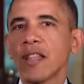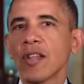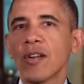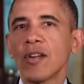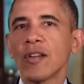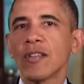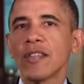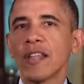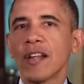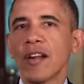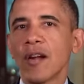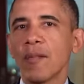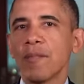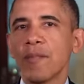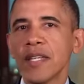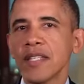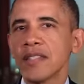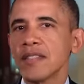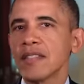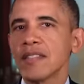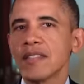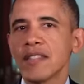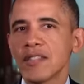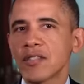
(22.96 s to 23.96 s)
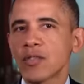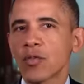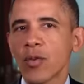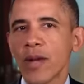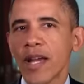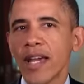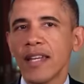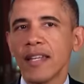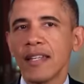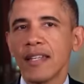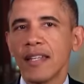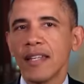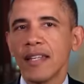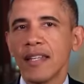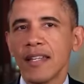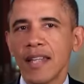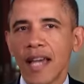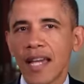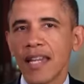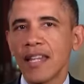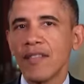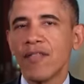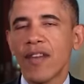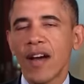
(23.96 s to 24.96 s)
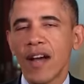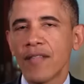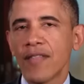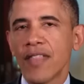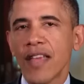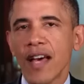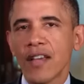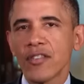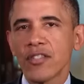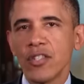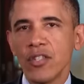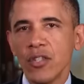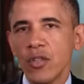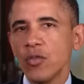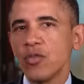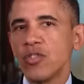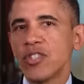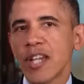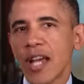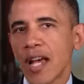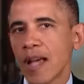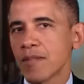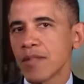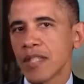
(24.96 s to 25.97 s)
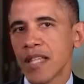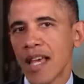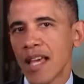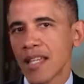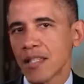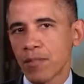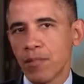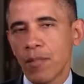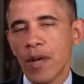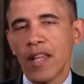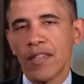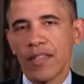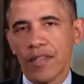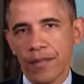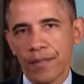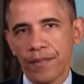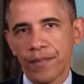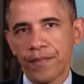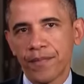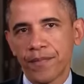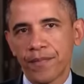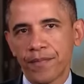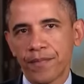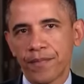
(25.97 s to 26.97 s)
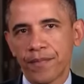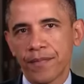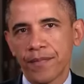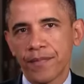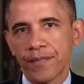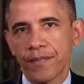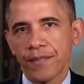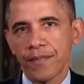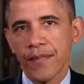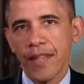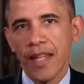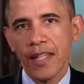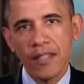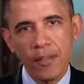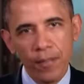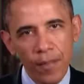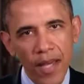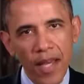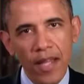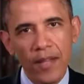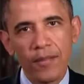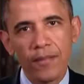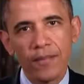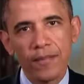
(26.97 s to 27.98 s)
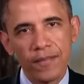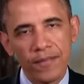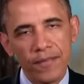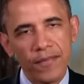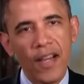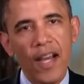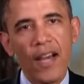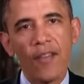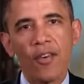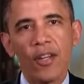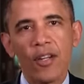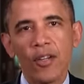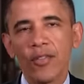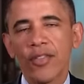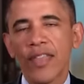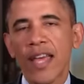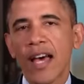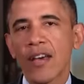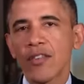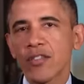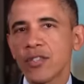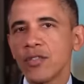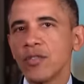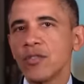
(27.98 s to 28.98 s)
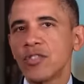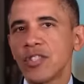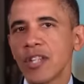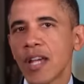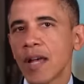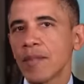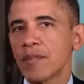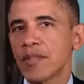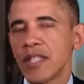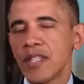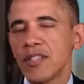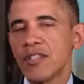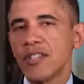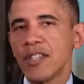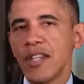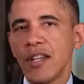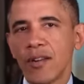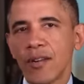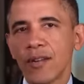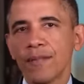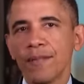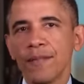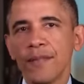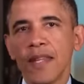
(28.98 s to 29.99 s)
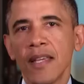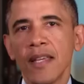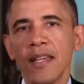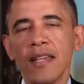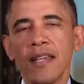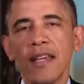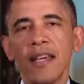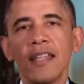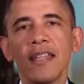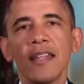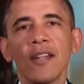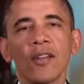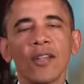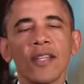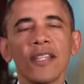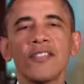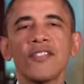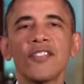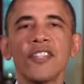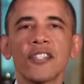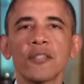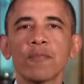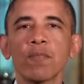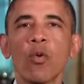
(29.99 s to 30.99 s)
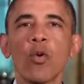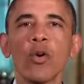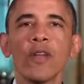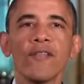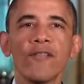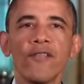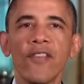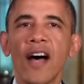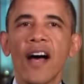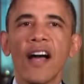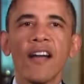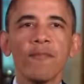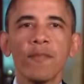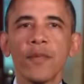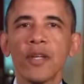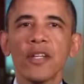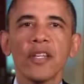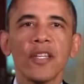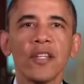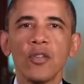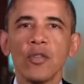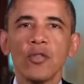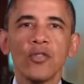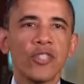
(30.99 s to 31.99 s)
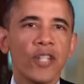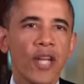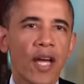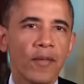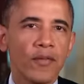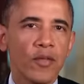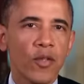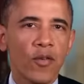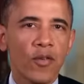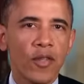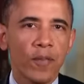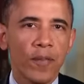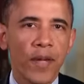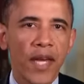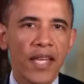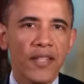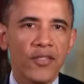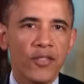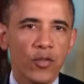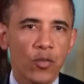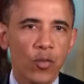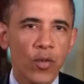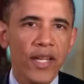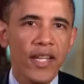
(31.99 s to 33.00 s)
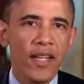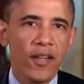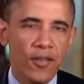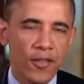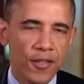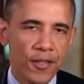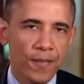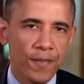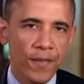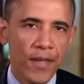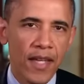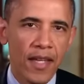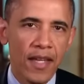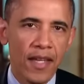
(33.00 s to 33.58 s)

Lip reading: learned that our businesses created 95,000 new jobs last month. That's about 500,000 new jobs this year and nearly 6.5 million new jobs over the past 3 years.